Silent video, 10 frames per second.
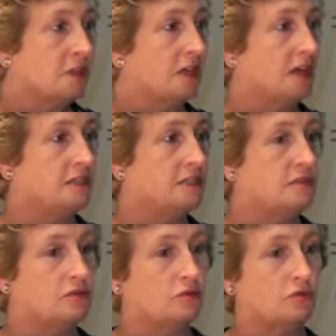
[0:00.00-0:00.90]
gets
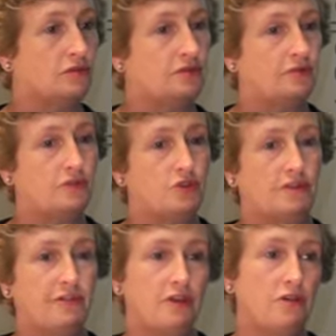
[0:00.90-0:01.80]
sort of
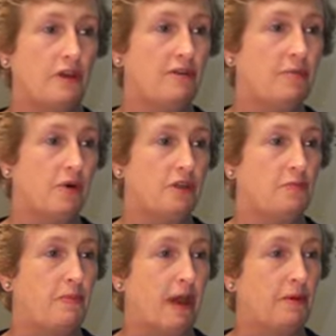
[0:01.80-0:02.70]
shifted to
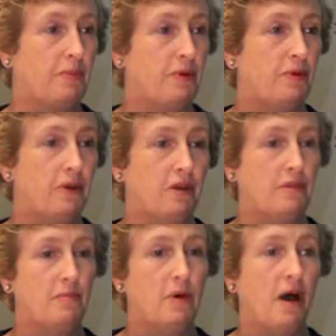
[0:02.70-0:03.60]
everybody's back burner
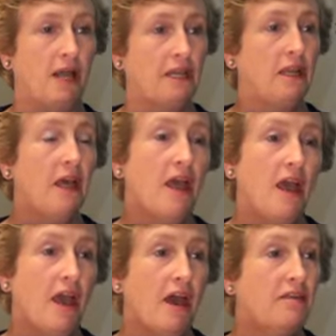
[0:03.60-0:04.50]
in the mind,
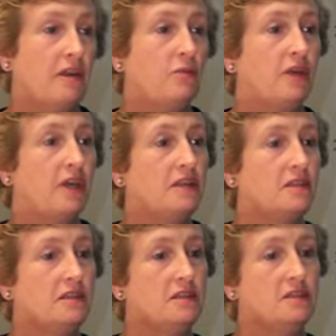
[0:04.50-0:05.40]
and then we get a
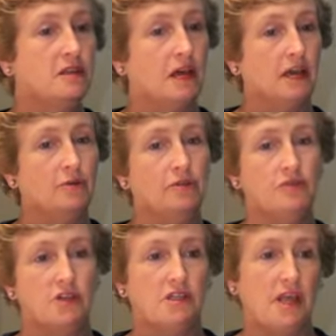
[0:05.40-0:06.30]
season like
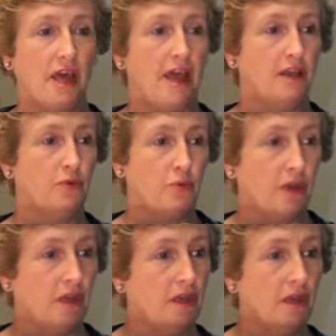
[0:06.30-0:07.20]
we've just had
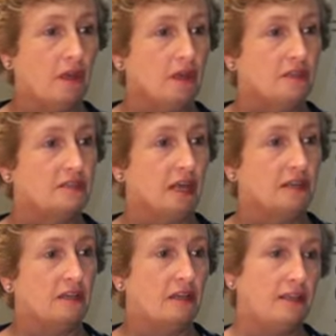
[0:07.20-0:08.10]
where
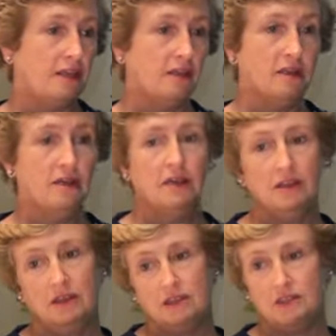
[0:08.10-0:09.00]
suddenly
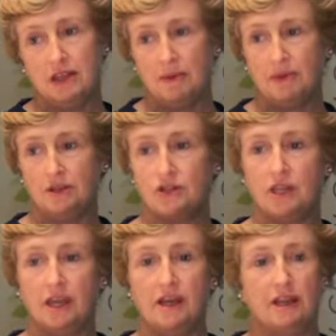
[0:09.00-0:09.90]
there's damage
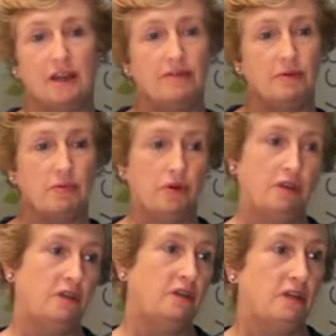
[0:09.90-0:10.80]
again and
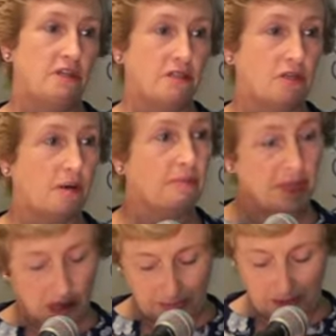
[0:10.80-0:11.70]
everybody is
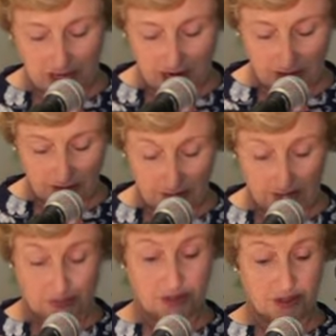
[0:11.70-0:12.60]
jumping up and down and
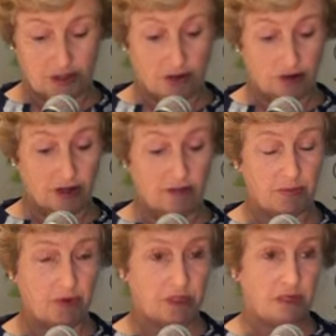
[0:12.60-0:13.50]
thrips is on
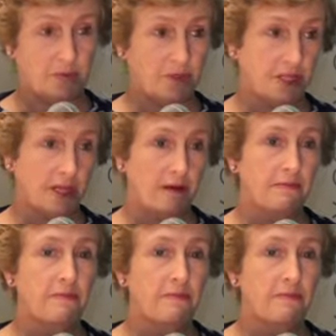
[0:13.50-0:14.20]
everybody's lips again.